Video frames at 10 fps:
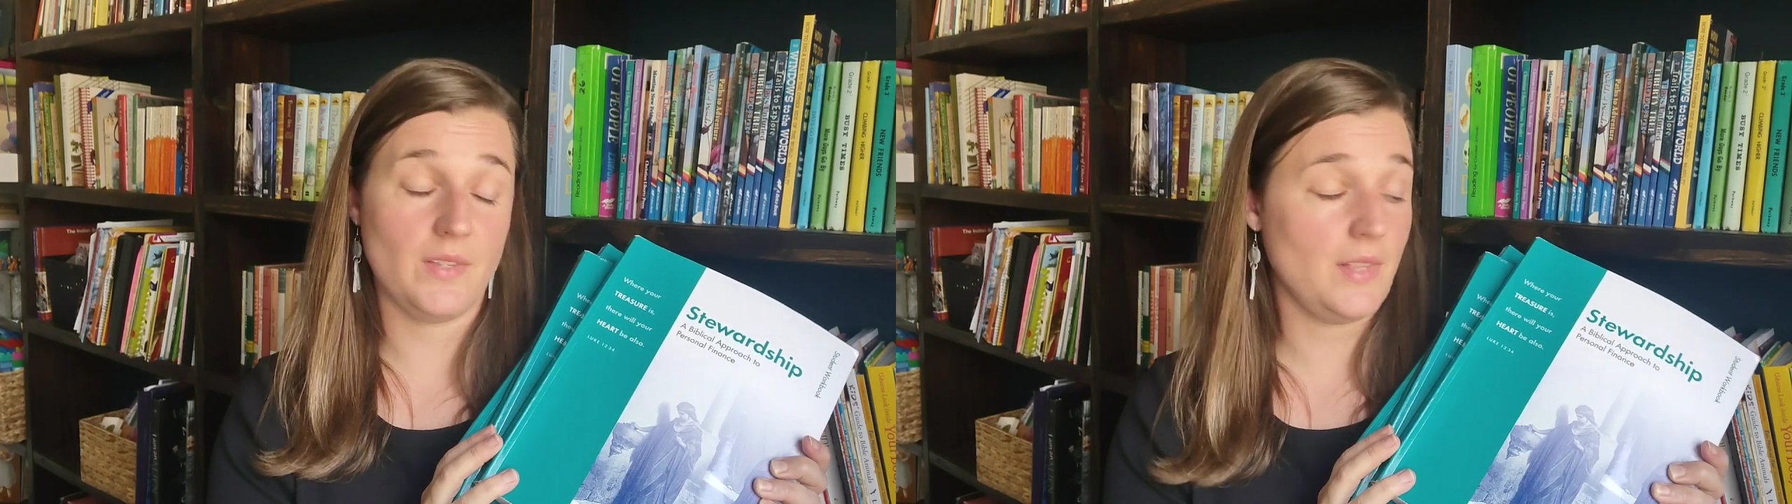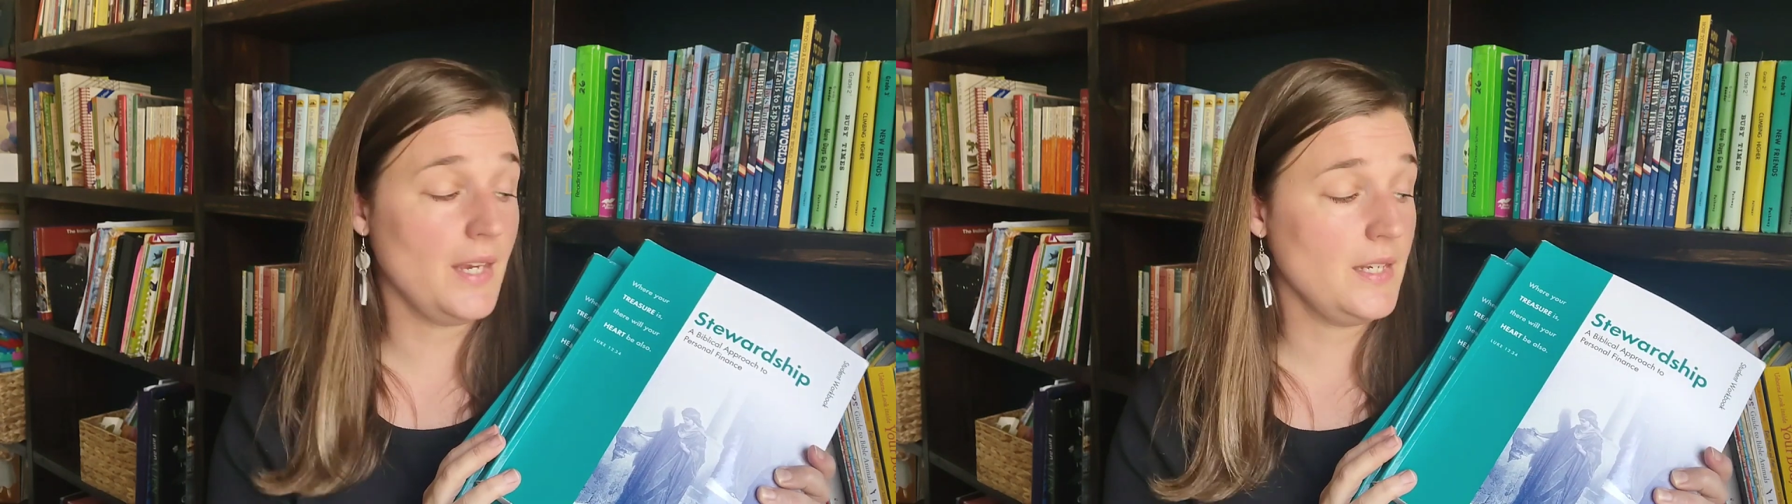
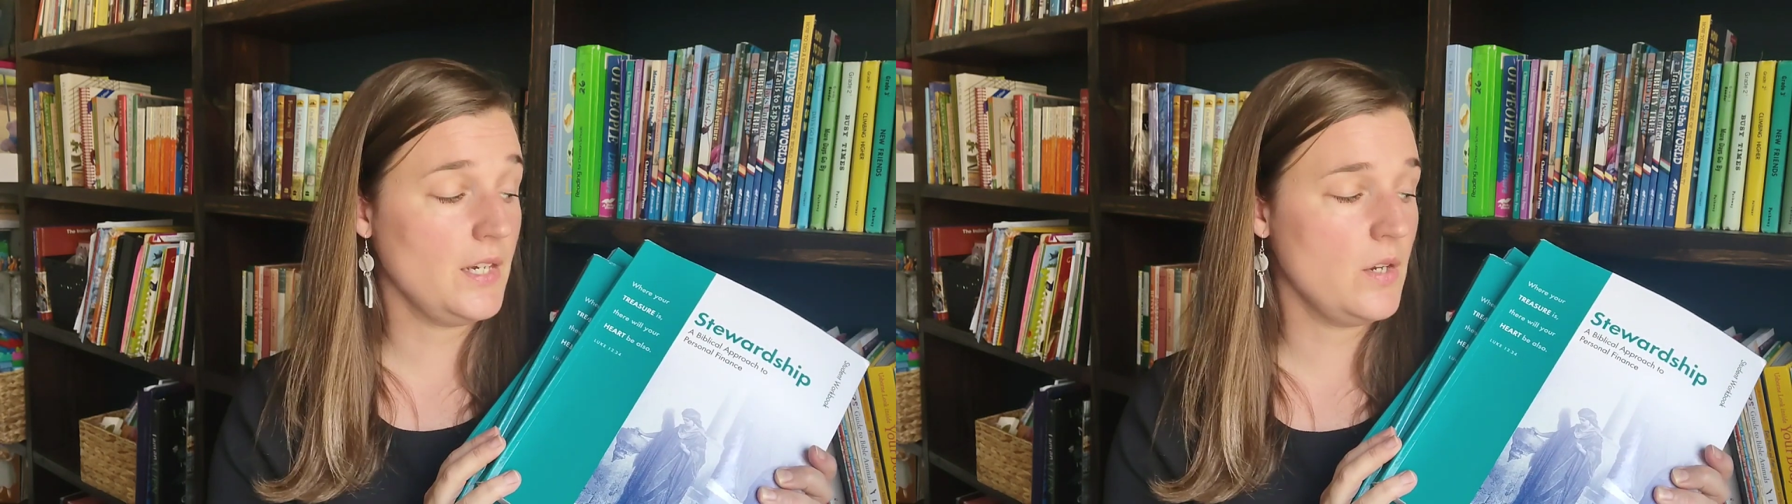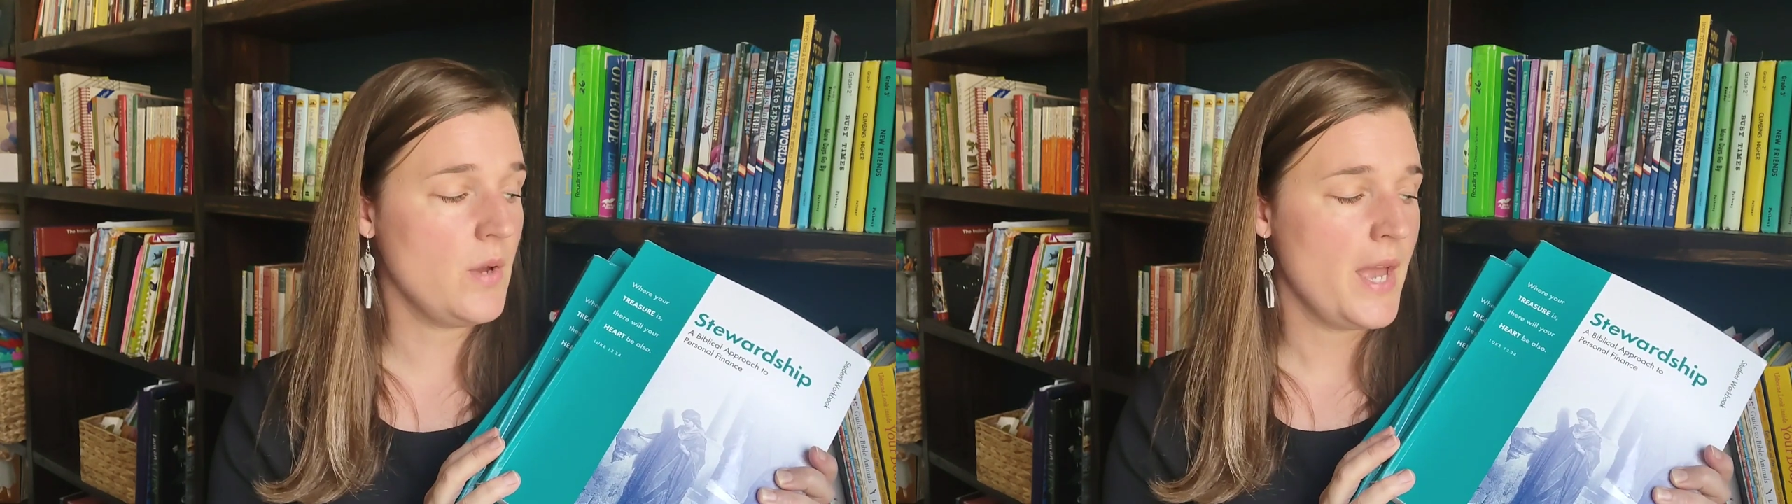that they
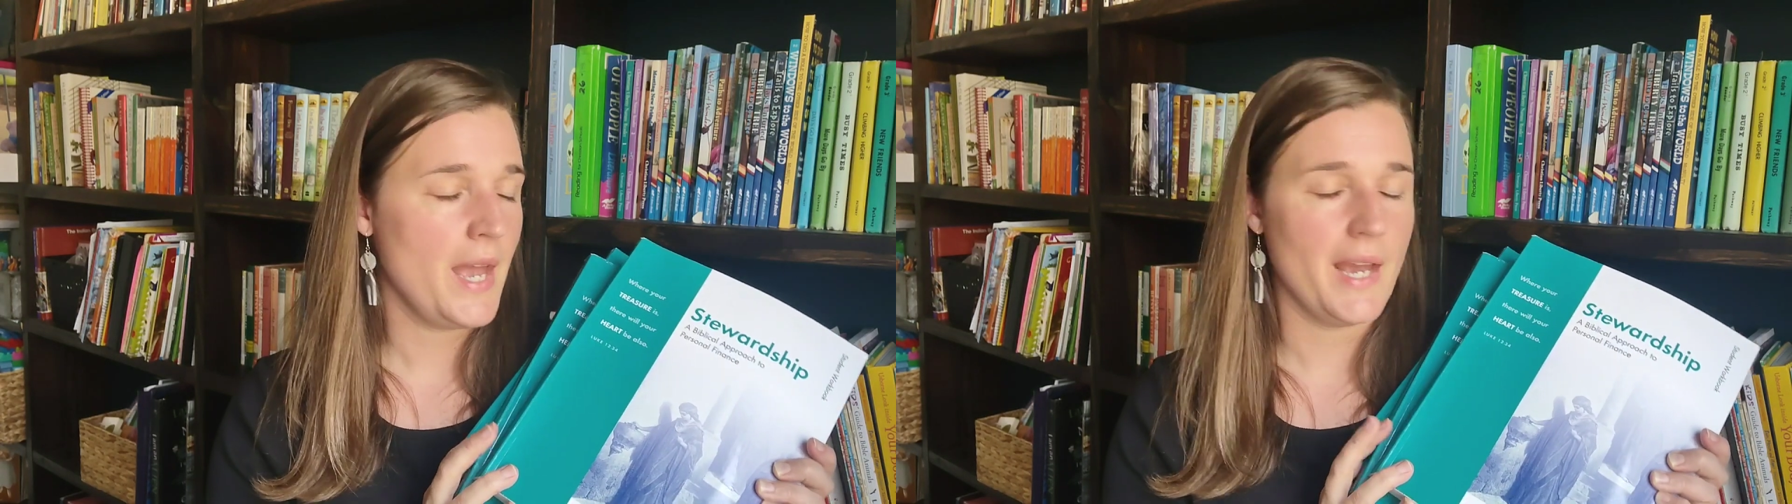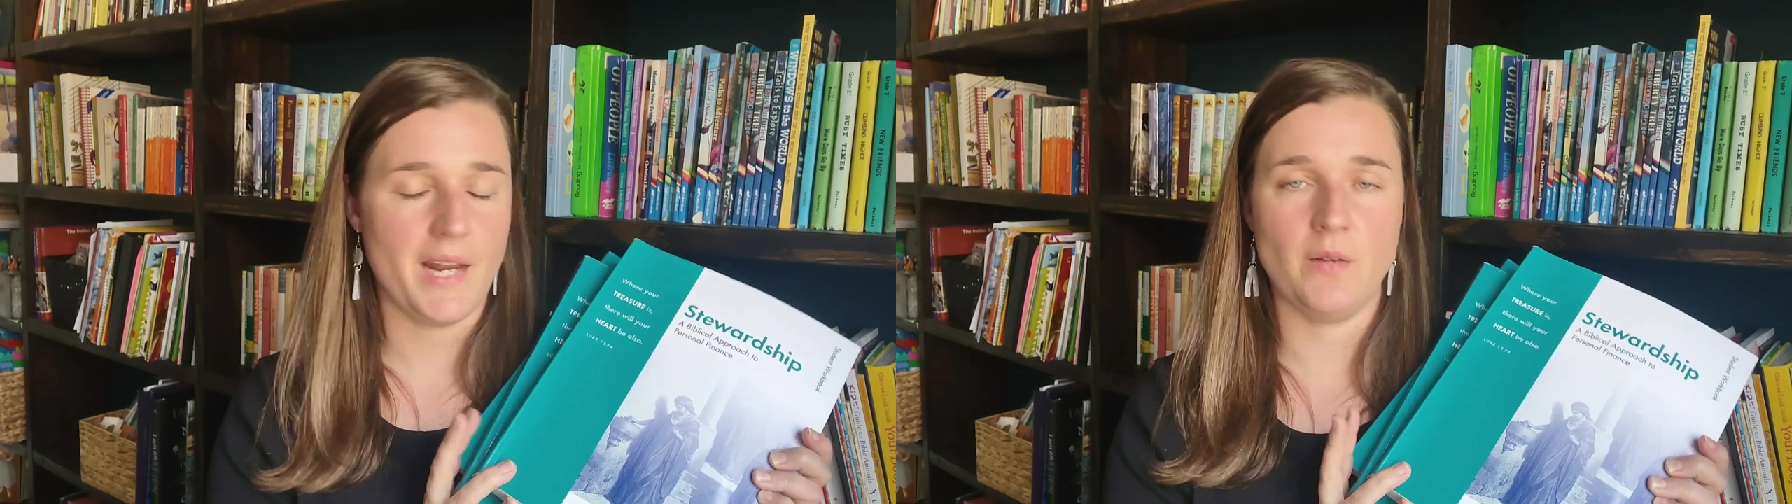do,
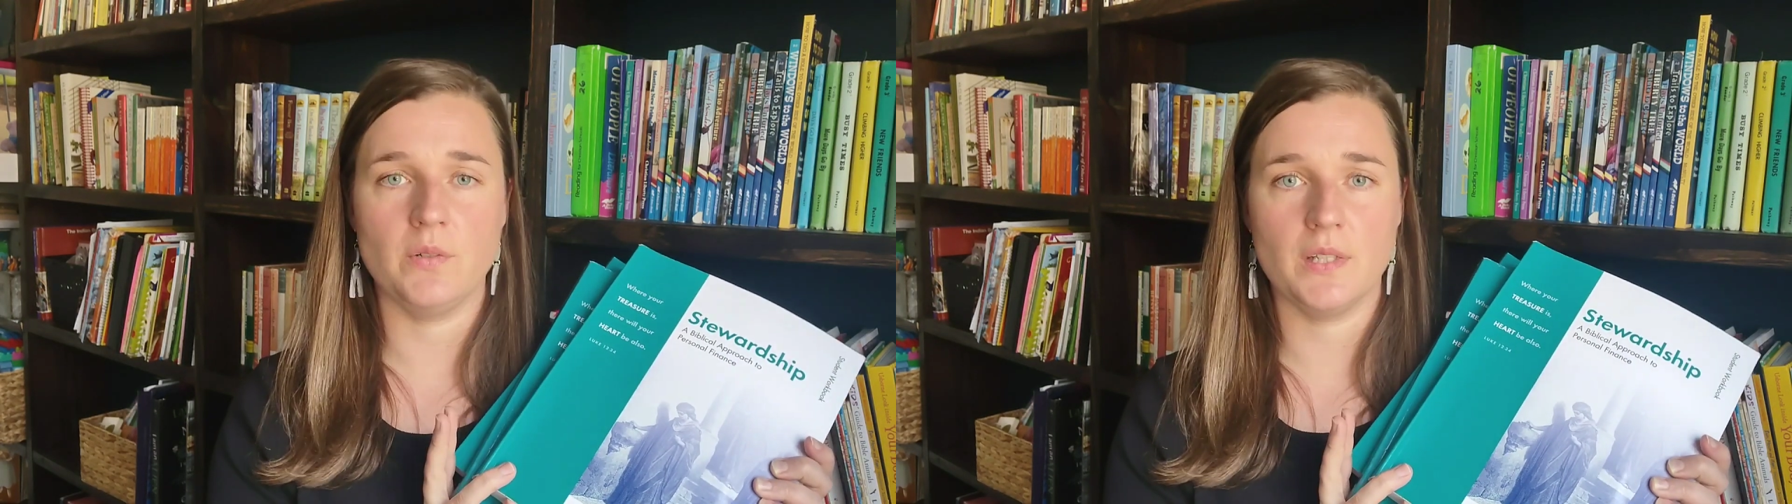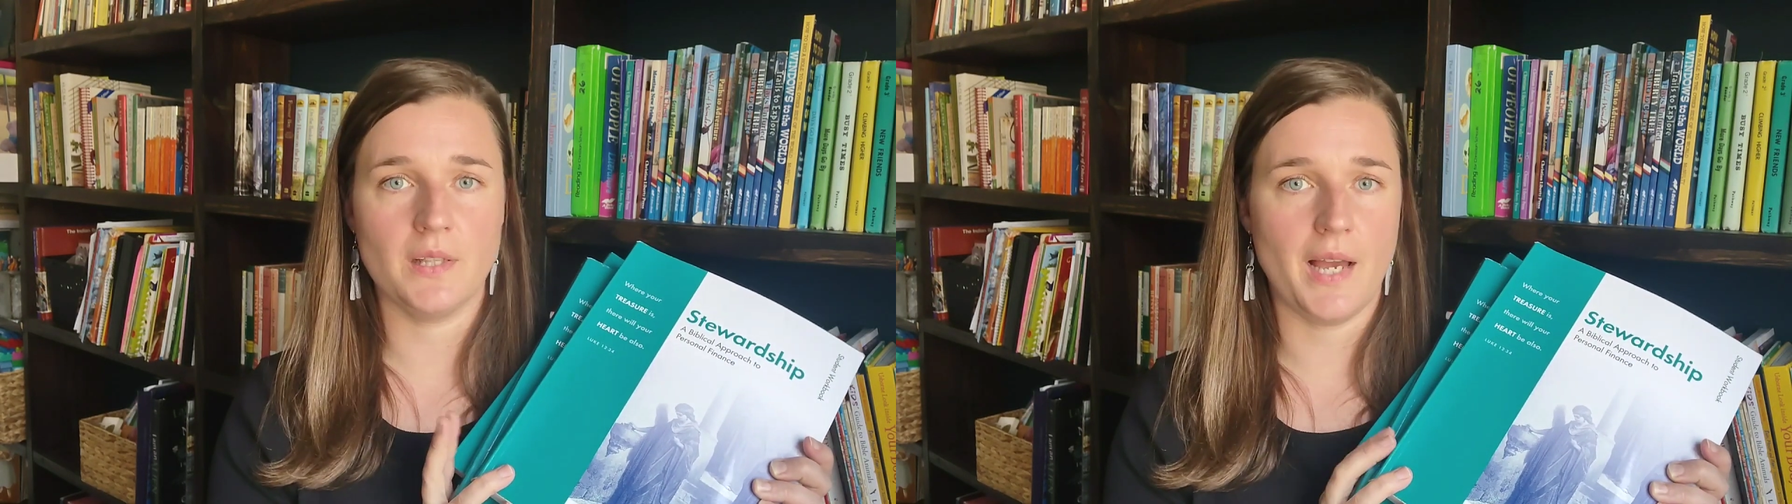and I
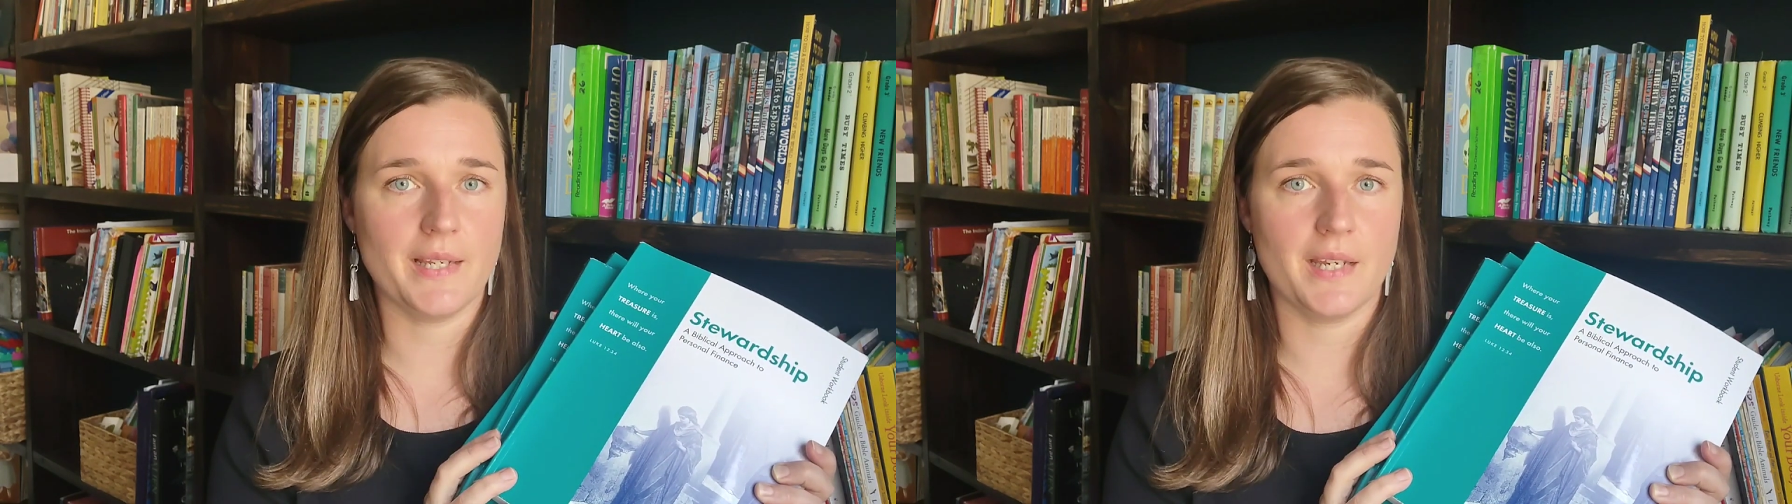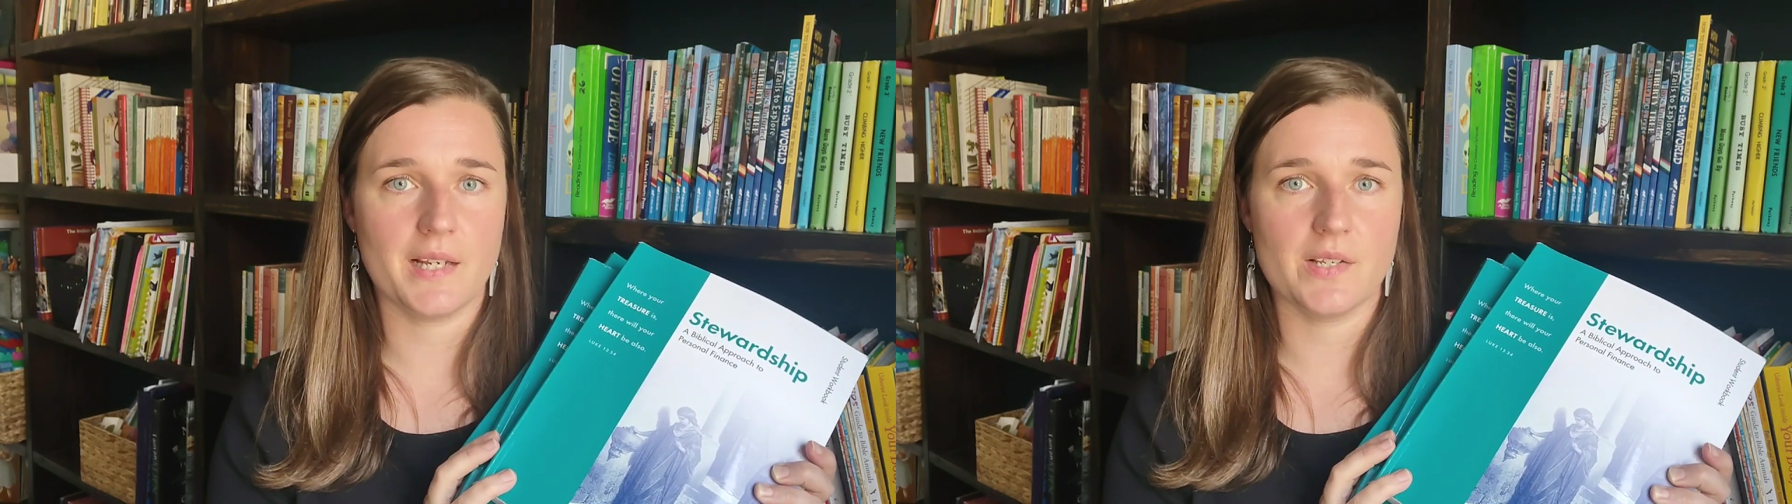really like
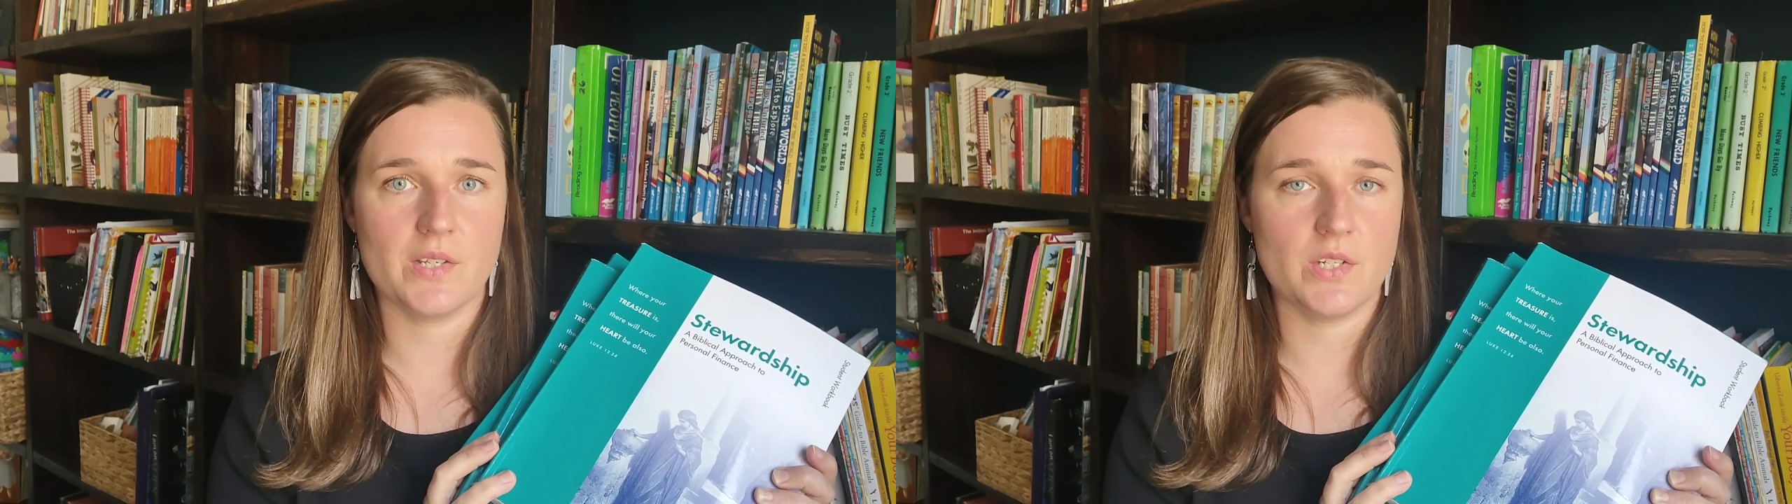it because